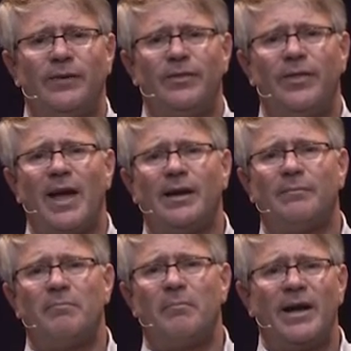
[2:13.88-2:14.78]
that
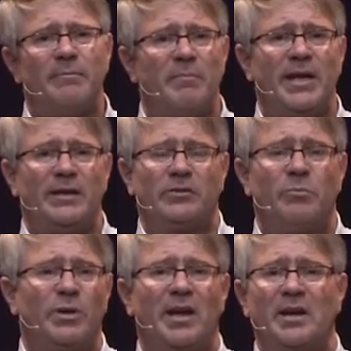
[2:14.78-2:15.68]
might make
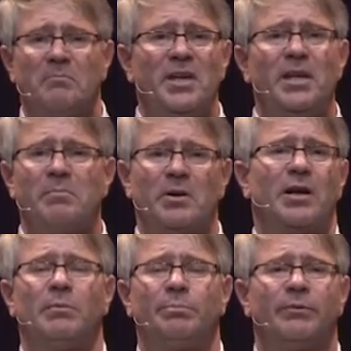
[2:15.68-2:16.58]
someone like me
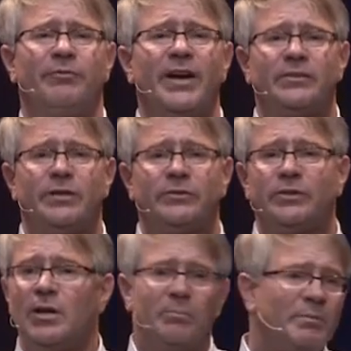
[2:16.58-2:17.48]
become a perfectionist,
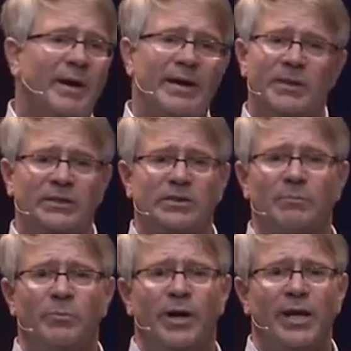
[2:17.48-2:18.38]
but might make
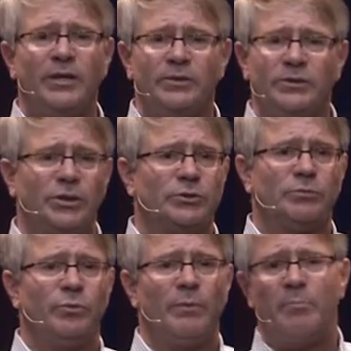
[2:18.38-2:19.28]
someone else just
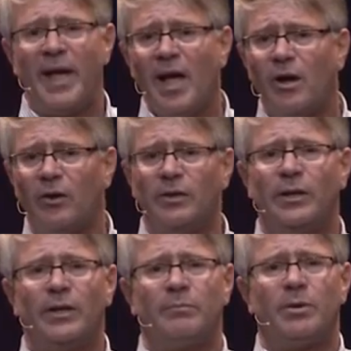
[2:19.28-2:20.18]
rebel
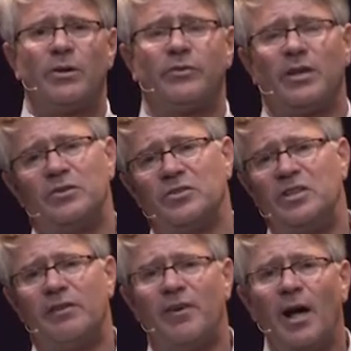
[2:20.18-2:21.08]
because they just
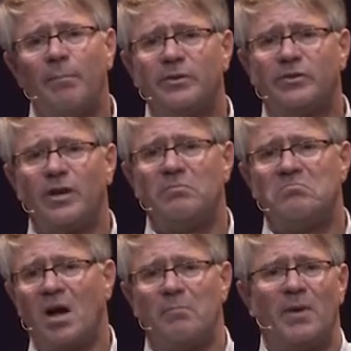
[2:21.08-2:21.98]
give up and say,
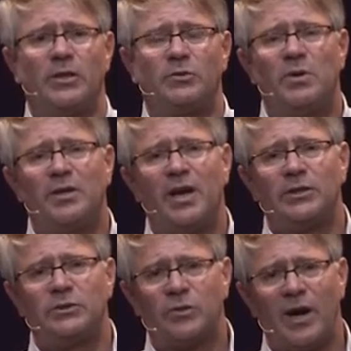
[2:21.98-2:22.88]
I might as well not
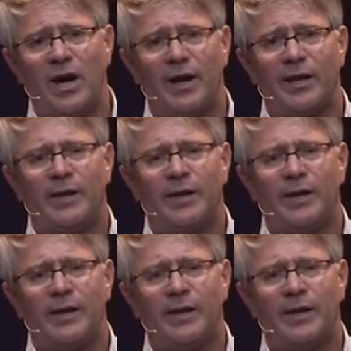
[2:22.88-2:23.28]
try.